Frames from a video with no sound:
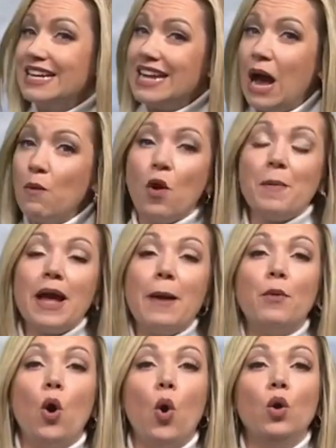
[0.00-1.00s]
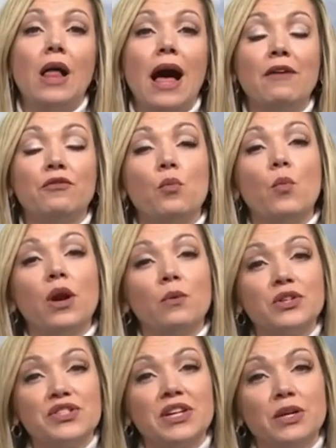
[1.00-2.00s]
not warming up a whole lot from where
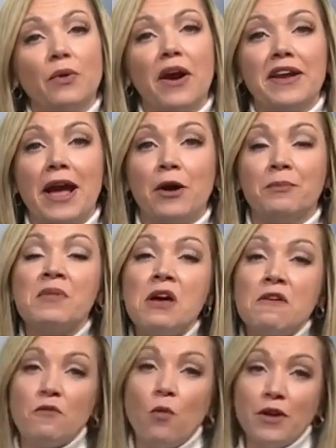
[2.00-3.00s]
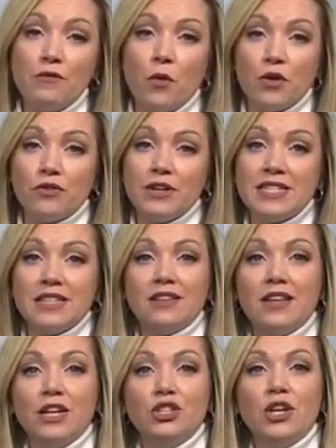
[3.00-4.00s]
we're sitting right now. 44 degrees at the
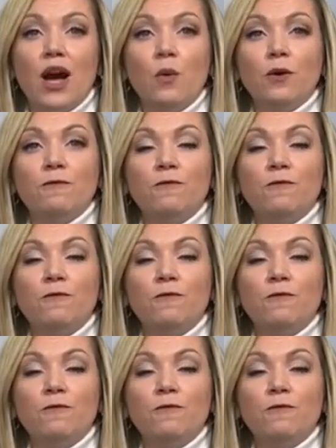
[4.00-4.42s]
lunch hour,